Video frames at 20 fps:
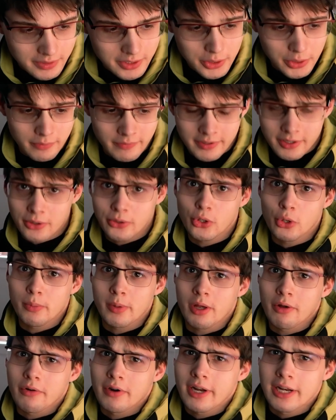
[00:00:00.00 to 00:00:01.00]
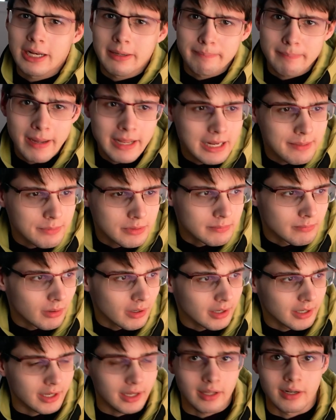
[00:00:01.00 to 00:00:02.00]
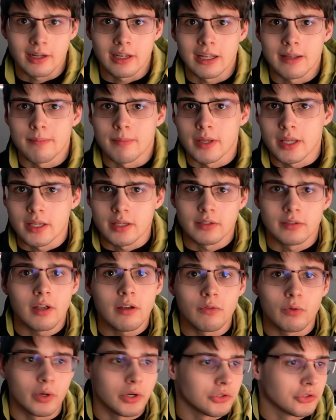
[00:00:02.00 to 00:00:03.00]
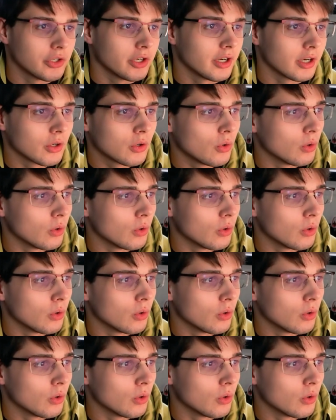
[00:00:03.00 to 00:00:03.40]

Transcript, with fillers: video. If you don't know me already, my name is Mark and I'm a software engineer.